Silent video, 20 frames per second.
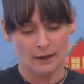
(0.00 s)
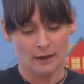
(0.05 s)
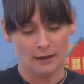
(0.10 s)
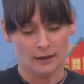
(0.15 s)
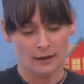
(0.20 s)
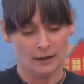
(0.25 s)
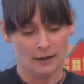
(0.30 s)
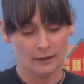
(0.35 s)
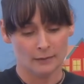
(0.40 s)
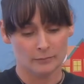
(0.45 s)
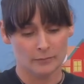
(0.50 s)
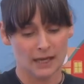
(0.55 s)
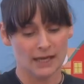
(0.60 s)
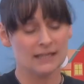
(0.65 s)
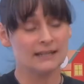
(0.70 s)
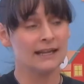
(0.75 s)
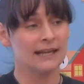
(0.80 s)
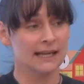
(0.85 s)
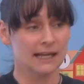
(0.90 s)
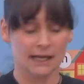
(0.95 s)
Um,
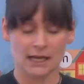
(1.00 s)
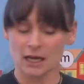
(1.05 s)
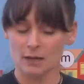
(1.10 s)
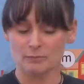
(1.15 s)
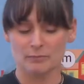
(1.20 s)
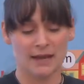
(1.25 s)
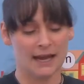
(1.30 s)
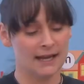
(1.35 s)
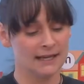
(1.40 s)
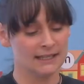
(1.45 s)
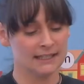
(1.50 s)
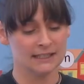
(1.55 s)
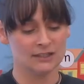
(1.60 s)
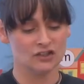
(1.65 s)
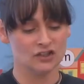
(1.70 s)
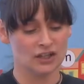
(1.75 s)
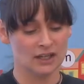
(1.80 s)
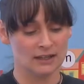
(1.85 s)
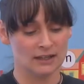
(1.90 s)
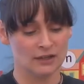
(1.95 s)
and they can come back
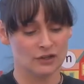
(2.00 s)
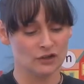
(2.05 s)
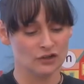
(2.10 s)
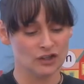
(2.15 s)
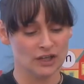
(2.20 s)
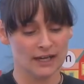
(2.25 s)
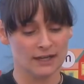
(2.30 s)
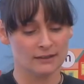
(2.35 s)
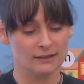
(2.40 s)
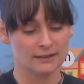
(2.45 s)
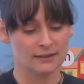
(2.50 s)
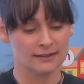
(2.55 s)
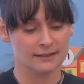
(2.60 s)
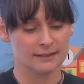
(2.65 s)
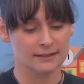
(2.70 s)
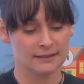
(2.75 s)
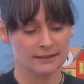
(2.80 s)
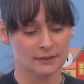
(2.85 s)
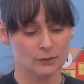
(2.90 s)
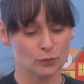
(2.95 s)
each day that your child is
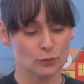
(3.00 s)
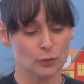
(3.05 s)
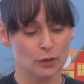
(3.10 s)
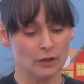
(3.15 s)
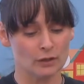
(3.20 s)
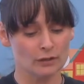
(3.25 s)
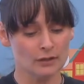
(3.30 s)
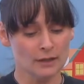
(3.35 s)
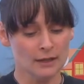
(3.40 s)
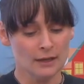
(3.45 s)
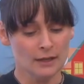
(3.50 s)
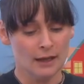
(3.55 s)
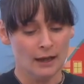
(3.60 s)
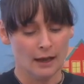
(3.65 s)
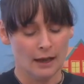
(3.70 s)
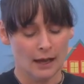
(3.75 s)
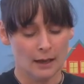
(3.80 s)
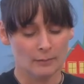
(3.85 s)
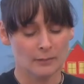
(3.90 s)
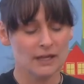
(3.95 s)
in school.
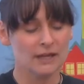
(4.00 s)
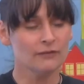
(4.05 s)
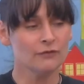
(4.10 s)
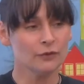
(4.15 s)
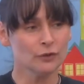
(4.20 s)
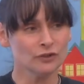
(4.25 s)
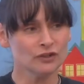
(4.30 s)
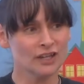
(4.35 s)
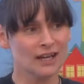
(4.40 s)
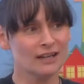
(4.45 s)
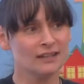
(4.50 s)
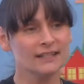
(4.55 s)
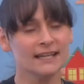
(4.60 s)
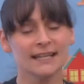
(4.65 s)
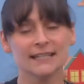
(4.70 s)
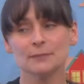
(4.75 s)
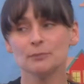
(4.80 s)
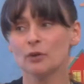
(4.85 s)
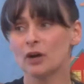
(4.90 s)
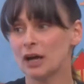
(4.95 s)
Um, if your child
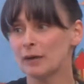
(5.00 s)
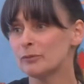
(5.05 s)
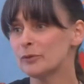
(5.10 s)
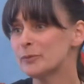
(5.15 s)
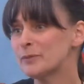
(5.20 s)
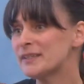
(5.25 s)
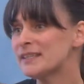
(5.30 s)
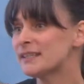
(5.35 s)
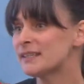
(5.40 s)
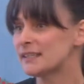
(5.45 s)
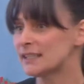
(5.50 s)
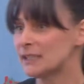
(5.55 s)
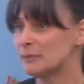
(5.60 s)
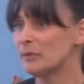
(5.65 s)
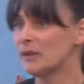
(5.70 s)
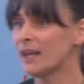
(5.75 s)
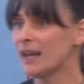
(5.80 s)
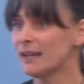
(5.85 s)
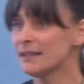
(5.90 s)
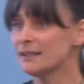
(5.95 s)
has problems
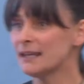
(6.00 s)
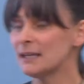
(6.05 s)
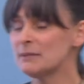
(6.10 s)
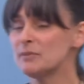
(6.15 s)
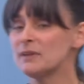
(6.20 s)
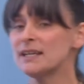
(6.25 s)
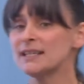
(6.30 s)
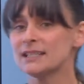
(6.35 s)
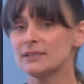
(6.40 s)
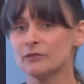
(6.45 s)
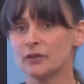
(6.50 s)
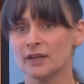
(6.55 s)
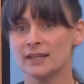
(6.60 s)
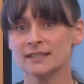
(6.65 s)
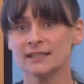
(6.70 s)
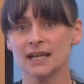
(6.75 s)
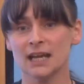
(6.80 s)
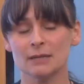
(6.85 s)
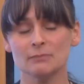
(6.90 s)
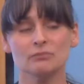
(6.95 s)
sleeping at night because of
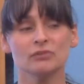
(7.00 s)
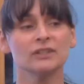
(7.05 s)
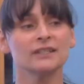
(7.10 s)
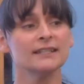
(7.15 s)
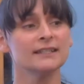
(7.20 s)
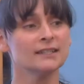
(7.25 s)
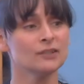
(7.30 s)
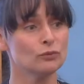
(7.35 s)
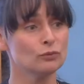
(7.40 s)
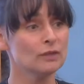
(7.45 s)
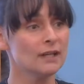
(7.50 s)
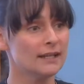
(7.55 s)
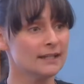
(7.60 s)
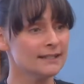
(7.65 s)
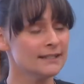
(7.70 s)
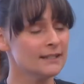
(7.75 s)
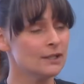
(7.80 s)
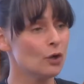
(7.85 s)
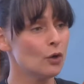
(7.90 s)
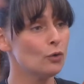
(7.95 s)
rest time, please do let
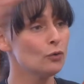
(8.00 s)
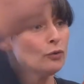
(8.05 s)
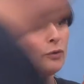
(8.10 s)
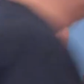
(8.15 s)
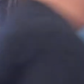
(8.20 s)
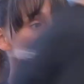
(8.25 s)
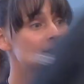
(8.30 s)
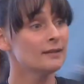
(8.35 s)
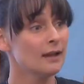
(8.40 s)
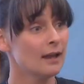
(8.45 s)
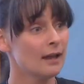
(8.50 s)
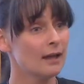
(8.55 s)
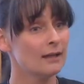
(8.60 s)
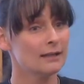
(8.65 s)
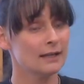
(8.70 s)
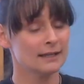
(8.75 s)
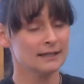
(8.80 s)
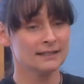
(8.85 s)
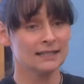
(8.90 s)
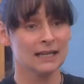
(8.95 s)
us know a
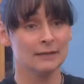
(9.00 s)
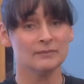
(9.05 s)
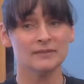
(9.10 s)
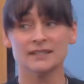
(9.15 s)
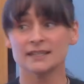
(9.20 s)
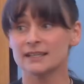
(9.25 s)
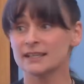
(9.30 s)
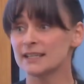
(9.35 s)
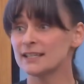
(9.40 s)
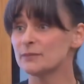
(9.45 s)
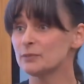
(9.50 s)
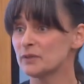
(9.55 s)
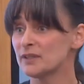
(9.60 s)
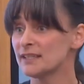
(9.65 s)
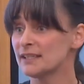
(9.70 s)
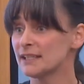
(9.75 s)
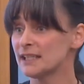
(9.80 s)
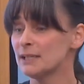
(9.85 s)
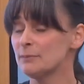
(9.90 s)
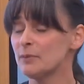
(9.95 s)
lot of times the kids will
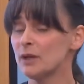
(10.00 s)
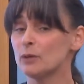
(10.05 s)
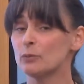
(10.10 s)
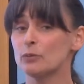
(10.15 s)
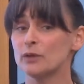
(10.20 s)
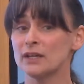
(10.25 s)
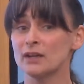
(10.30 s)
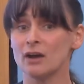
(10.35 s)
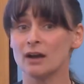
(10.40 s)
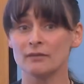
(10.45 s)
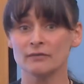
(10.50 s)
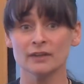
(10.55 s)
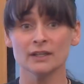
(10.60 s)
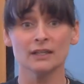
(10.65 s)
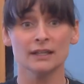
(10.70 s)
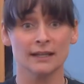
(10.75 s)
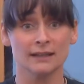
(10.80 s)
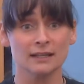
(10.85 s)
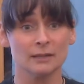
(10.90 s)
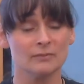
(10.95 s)
sleep and we
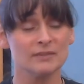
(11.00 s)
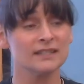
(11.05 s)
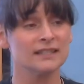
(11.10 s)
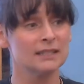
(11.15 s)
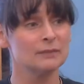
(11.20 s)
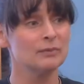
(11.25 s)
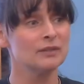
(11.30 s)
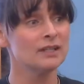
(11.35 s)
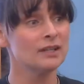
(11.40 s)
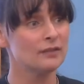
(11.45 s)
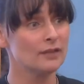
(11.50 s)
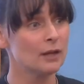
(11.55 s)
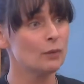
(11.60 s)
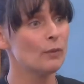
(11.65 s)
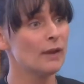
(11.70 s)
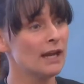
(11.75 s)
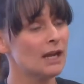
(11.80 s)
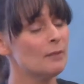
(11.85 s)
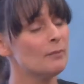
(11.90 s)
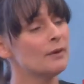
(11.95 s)
often let them sleep until they
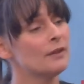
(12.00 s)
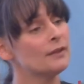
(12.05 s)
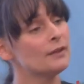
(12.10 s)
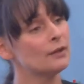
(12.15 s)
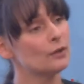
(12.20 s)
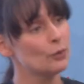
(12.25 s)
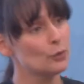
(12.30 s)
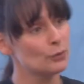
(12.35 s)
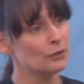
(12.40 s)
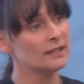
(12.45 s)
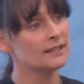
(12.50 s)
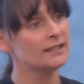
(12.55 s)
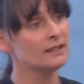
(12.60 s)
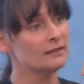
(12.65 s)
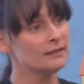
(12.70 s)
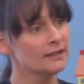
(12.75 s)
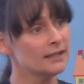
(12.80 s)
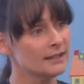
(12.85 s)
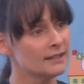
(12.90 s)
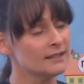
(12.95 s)
wake up on their own
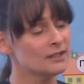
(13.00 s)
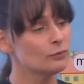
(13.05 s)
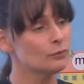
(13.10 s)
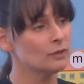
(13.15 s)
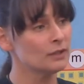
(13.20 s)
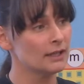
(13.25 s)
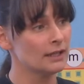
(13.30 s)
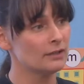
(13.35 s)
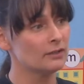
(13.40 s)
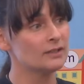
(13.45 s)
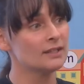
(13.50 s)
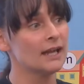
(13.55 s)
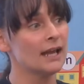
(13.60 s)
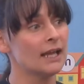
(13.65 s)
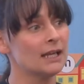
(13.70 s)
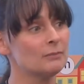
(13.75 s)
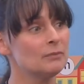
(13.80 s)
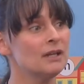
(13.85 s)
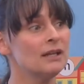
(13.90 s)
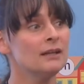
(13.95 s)
until it gets to a later
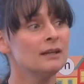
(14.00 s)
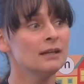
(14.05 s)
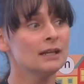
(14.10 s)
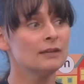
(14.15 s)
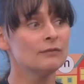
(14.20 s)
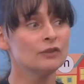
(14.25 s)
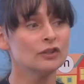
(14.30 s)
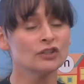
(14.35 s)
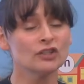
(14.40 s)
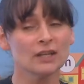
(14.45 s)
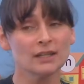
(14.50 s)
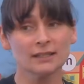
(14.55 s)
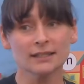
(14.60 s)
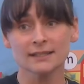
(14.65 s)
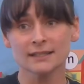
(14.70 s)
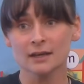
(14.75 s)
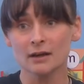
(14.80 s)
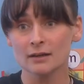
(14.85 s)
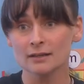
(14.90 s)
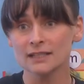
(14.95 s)
time. If your child
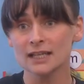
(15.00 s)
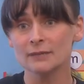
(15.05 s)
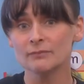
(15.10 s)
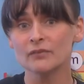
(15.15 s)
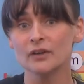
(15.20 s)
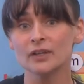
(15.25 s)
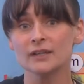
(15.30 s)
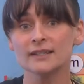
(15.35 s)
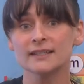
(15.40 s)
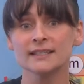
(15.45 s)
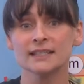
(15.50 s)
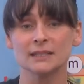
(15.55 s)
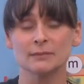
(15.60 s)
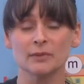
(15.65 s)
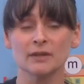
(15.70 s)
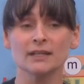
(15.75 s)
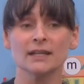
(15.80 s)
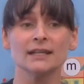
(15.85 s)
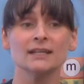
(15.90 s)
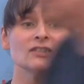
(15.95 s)
has a hard time falling
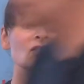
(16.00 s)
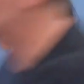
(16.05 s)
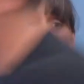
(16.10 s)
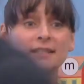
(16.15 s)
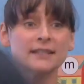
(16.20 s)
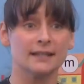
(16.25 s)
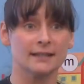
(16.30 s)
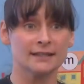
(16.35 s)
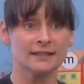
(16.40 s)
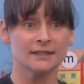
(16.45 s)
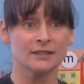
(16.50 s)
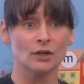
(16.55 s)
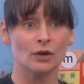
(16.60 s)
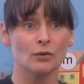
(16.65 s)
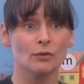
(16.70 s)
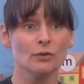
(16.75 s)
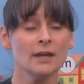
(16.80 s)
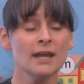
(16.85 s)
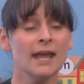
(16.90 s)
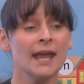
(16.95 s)
asleep at night, just let us
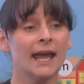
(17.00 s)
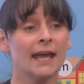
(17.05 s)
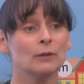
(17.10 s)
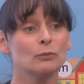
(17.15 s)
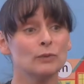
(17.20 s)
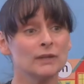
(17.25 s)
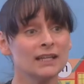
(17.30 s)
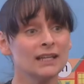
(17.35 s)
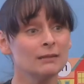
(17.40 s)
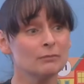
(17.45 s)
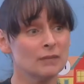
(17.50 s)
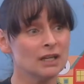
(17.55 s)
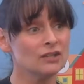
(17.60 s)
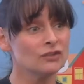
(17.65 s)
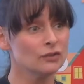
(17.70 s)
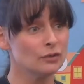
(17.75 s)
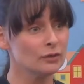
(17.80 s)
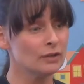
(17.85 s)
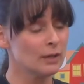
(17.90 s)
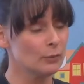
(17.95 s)
know and we can make
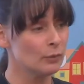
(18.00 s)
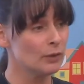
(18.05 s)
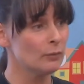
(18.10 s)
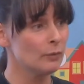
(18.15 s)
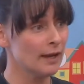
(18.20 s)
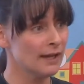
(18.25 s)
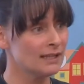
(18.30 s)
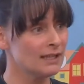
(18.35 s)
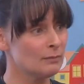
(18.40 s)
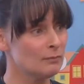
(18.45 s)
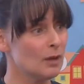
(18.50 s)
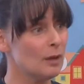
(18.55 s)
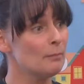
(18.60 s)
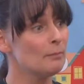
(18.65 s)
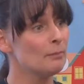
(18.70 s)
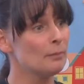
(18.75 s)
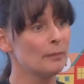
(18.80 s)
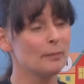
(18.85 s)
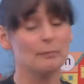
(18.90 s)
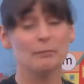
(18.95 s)
sure that we wake them up
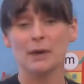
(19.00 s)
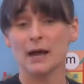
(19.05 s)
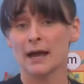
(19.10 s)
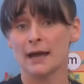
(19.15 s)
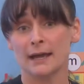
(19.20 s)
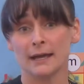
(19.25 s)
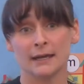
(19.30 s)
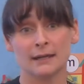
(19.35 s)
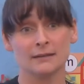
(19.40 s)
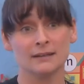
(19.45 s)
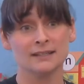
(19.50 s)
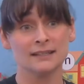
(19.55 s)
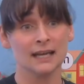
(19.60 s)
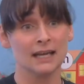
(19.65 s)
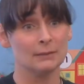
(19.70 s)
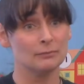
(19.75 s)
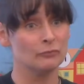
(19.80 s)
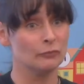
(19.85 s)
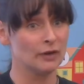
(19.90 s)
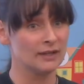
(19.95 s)
by the
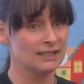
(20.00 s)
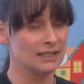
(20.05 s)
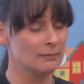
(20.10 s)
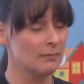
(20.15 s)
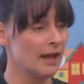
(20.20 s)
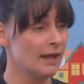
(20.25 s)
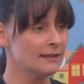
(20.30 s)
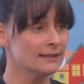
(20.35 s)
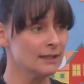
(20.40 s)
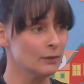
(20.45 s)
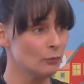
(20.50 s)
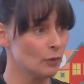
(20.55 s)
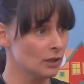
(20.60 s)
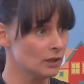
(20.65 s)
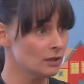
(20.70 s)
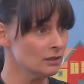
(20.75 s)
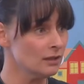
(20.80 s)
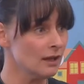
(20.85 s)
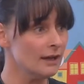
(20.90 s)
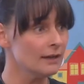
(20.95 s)
time rest time ends at one
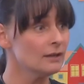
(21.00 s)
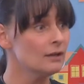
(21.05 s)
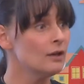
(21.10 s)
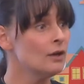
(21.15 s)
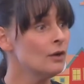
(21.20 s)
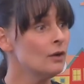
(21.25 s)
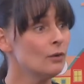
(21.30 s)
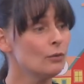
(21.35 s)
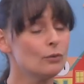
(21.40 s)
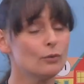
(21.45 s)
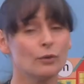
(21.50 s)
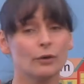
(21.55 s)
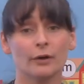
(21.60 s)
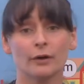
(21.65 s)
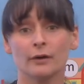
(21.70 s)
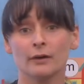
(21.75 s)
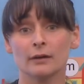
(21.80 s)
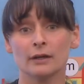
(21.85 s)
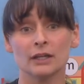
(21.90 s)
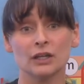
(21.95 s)
o'clock
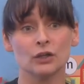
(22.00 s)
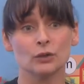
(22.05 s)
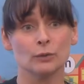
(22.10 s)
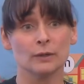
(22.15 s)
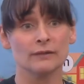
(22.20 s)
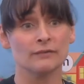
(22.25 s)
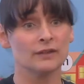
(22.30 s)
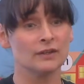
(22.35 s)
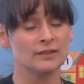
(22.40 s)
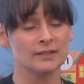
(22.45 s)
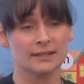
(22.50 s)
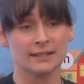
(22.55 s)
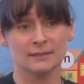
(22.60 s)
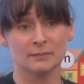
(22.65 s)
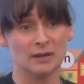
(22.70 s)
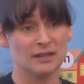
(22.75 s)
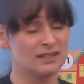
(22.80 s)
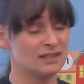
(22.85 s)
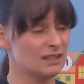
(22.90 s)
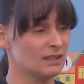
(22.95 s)
or you know if there's a
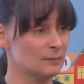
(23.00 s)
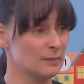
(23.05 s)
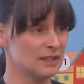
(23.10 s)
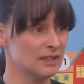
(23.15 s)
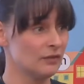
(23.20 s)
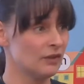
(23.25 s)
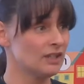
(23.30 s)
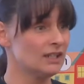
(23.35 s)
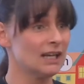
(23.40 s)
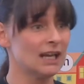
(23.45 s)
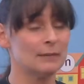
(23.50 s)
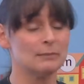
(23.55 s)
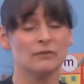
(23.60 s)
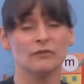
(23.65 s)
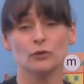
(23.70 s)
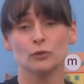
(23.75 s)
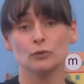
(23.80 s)
specific time if